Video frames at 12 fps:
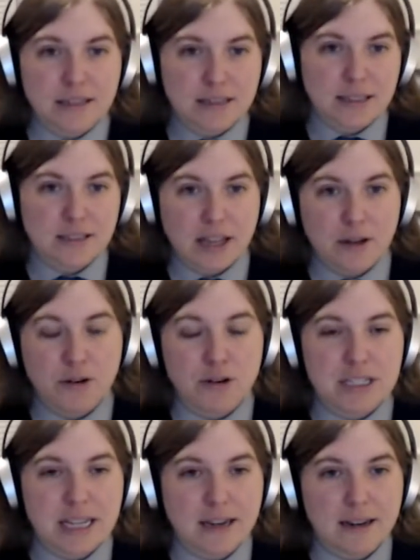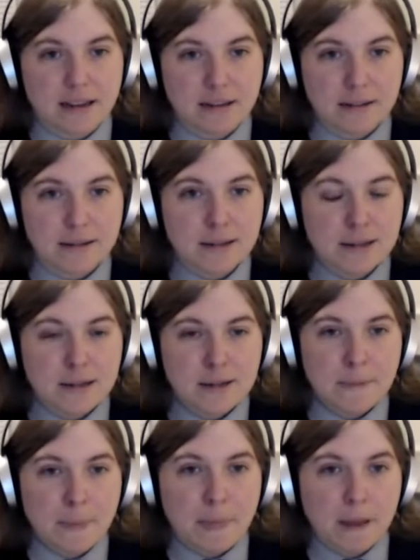as I understand,
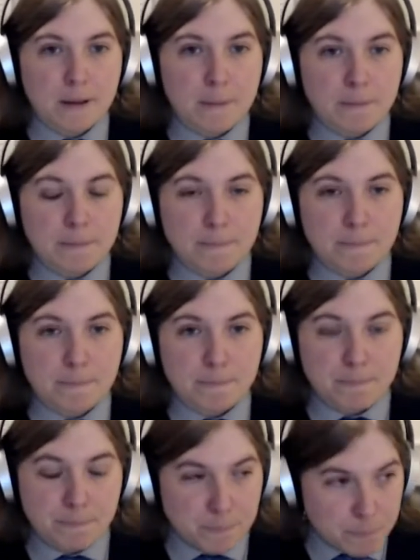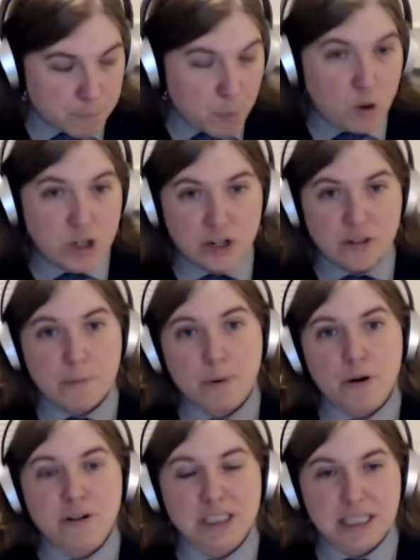the portion of the
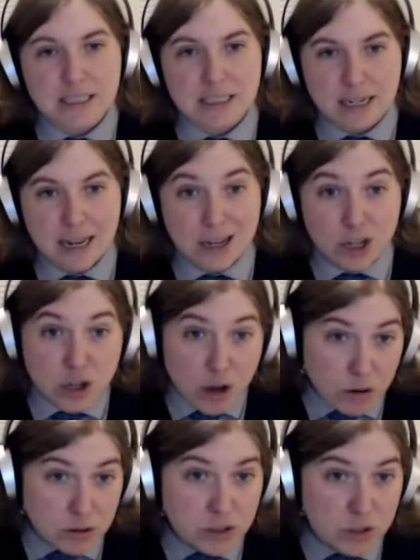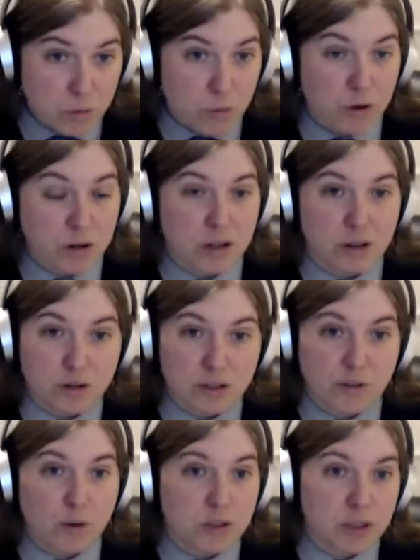proceeds tonight goes toward those
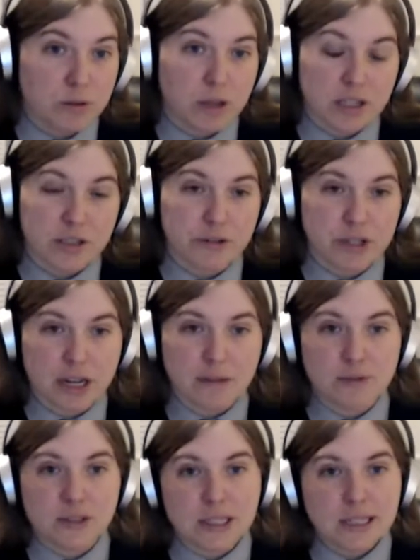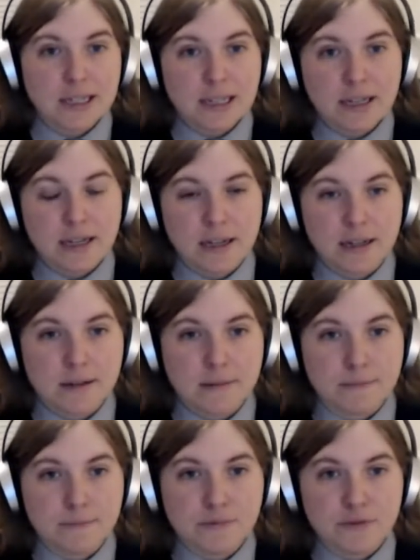folks who lost their jobs
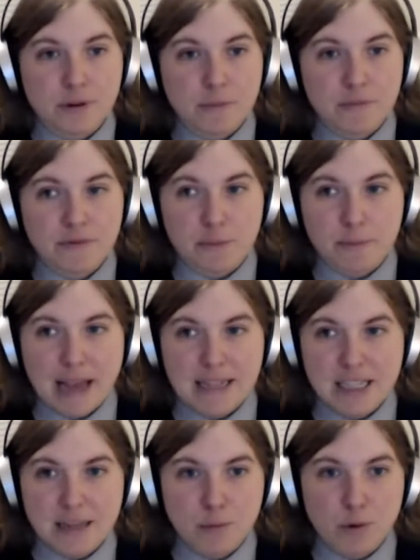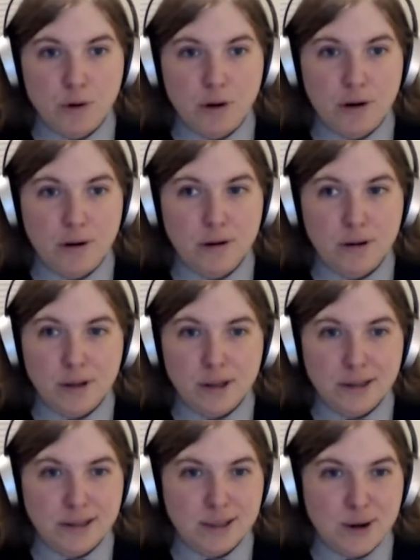from Passim, who are,
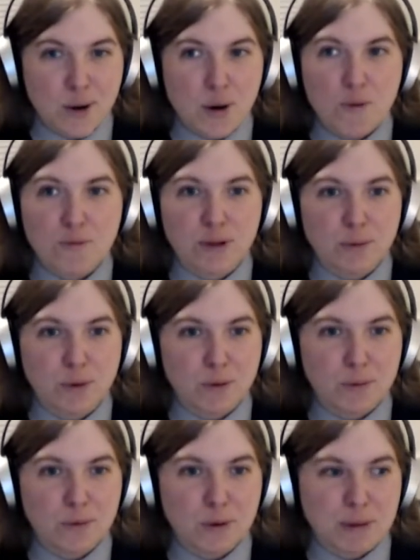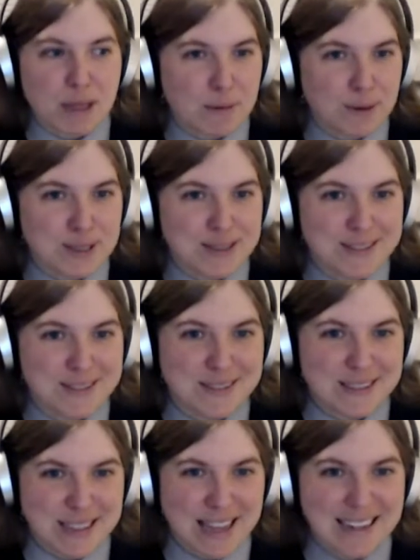hopefully we'll be able to,
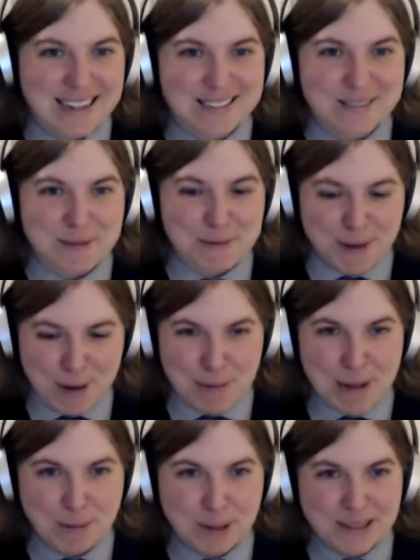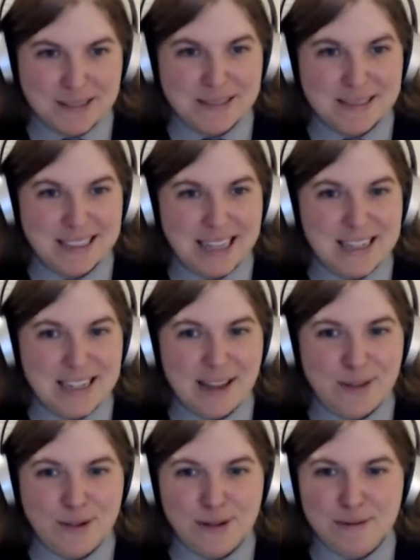again, we'll all be able to get
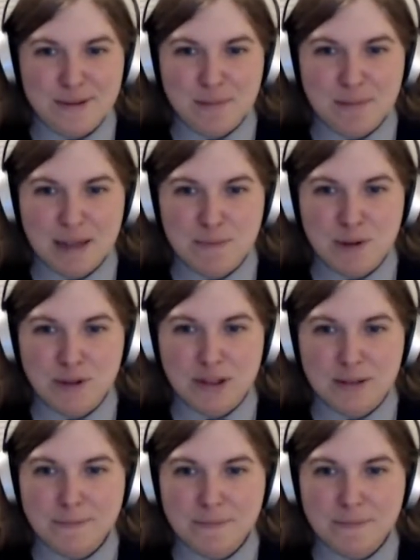together and make music.